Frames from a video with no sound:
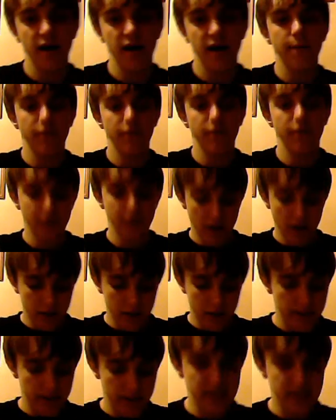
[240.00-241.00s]
but the
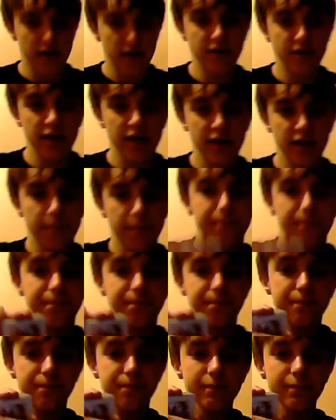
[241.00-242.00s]
basic idea
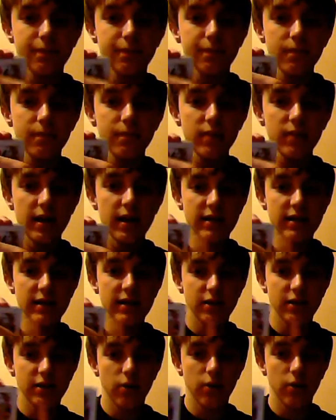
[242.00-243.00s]
is that
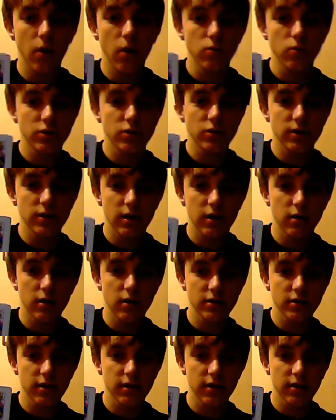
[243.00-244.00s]
you hold the cards
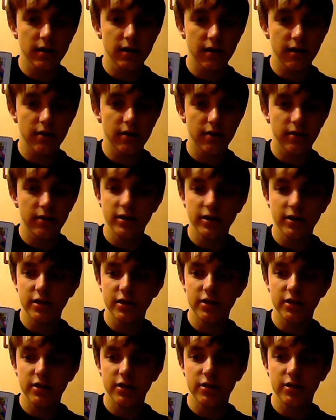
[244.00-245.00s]
like
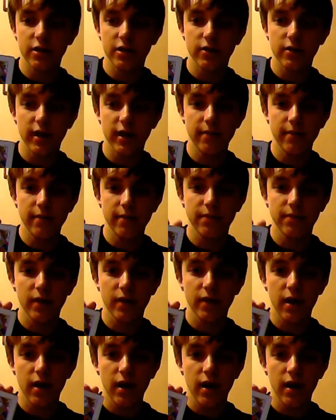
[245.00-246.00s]
this, okay?
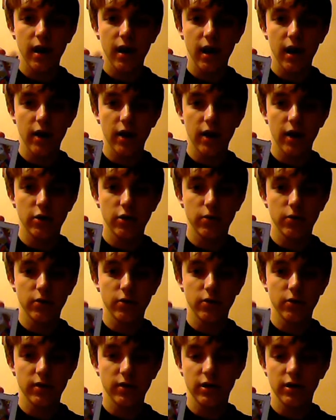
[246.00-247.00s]
You don't want
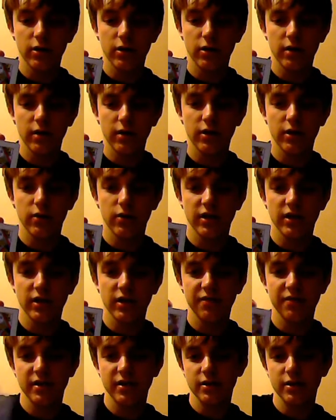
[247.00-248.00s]
I think your
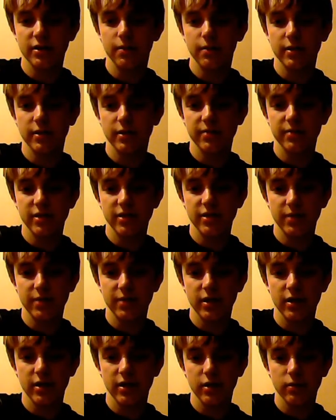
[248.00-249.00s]
inexpensive summon is meant to be
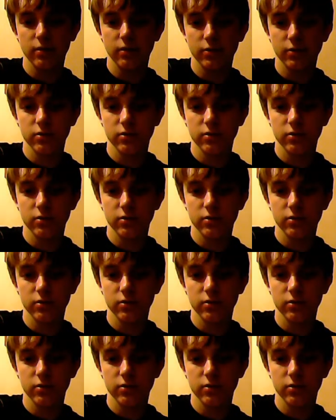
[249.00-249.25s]
curled